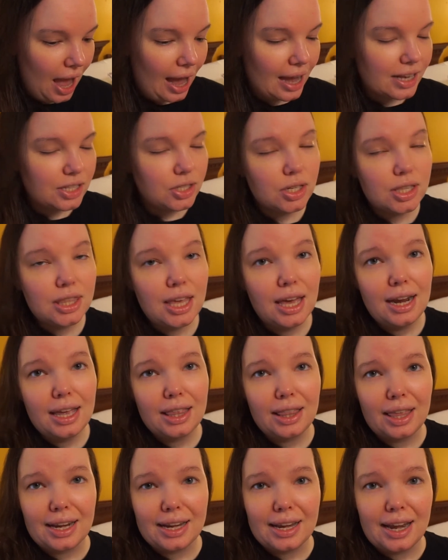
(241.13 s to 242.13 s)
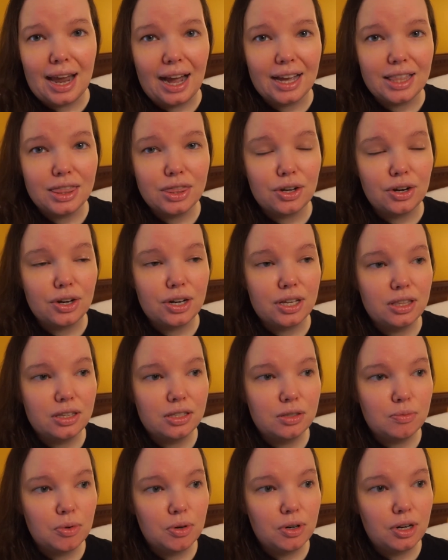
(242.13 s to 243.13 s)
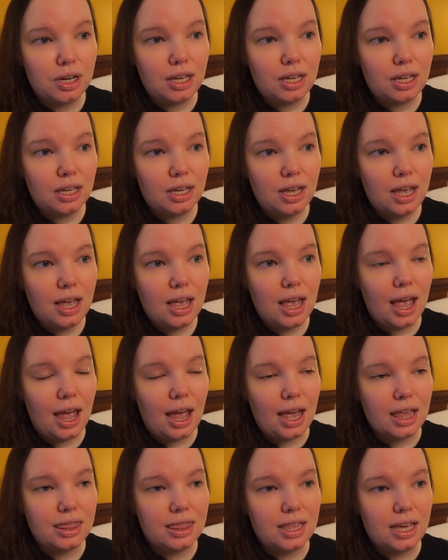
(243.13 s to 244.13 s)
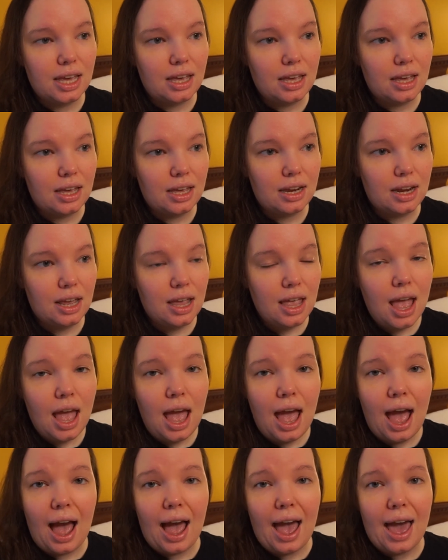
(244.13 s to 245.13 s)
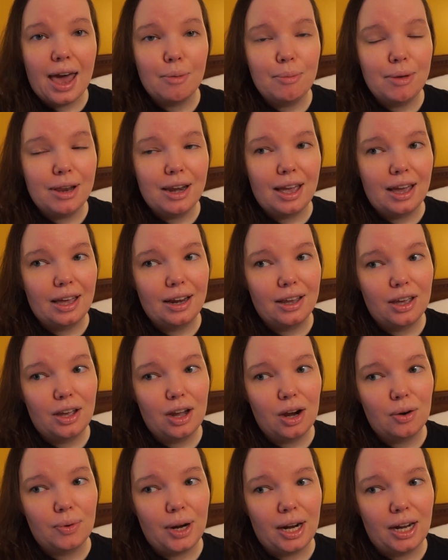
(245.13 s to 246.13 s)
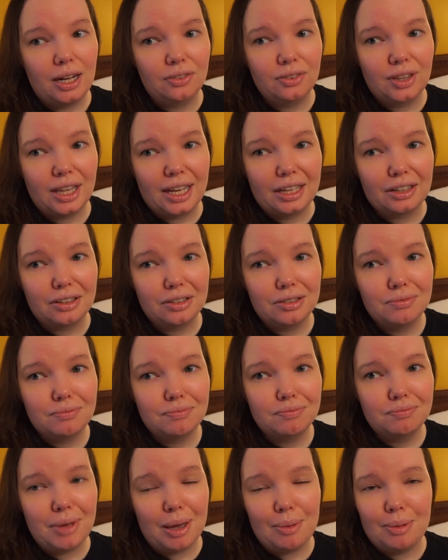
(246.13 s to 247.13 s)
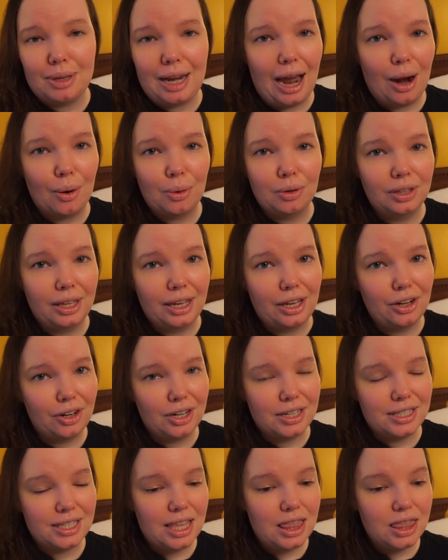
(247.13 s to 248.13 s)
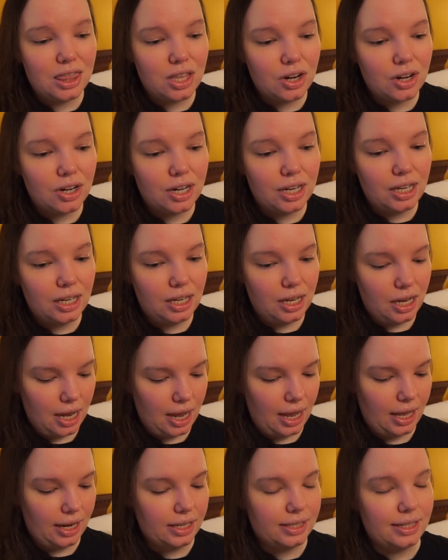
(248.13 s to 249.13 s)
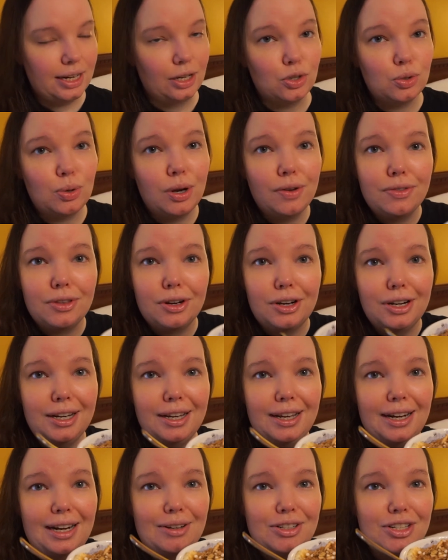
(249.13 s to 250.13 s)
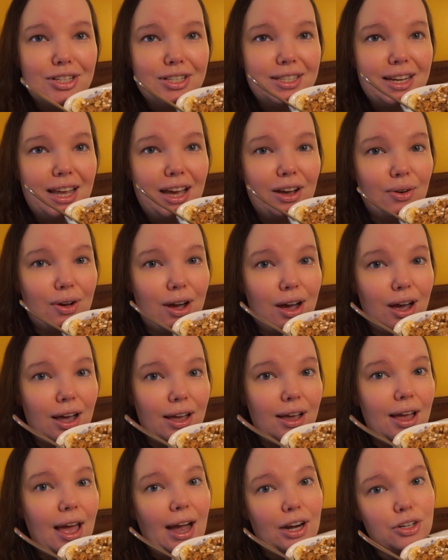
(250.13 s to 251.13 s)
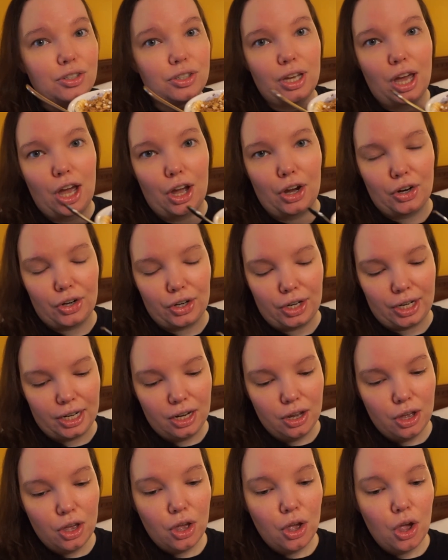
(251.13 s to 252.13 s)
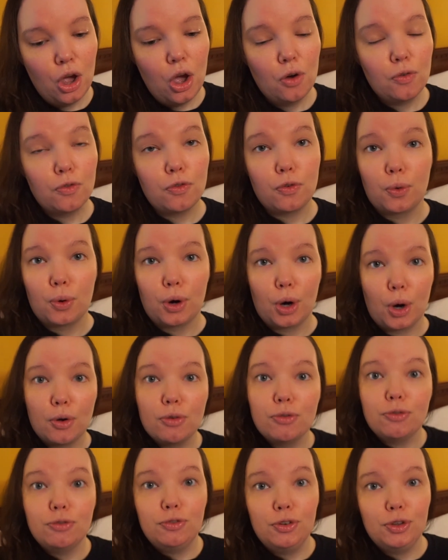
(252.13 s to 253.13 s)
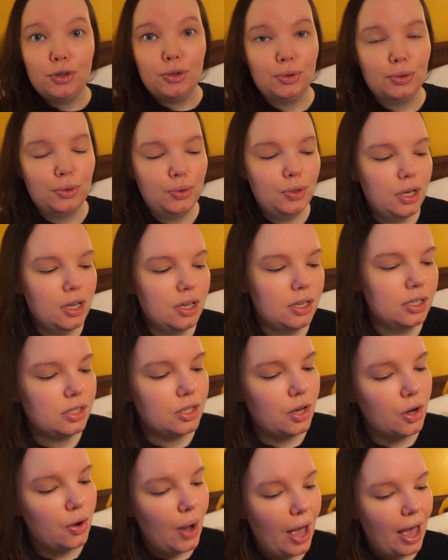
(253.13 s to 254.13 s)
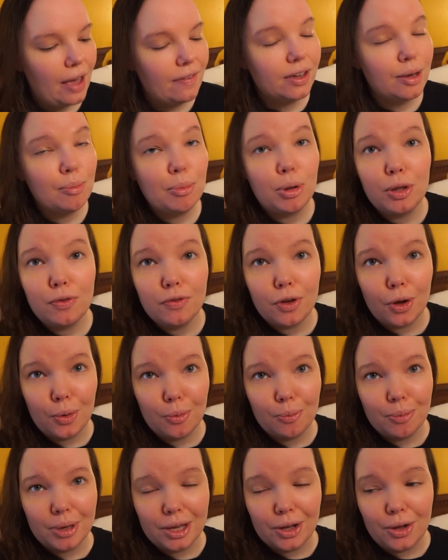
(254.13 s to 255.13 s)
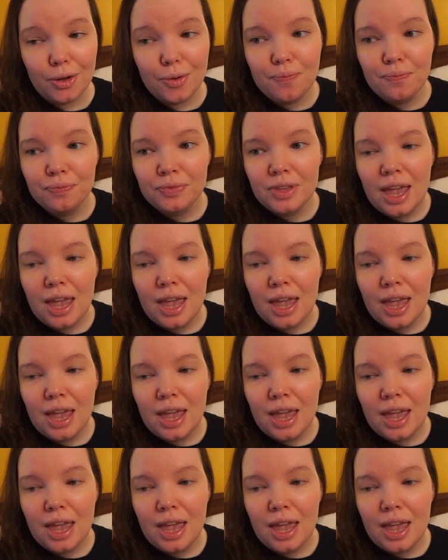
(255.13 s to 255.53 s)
I took that at like 9.30 this morning and then I had a banana around like maybe an hour later at 10.30 and it's now 12.30 and I just now got actually hungry for food. So having a bowl of oatmeal.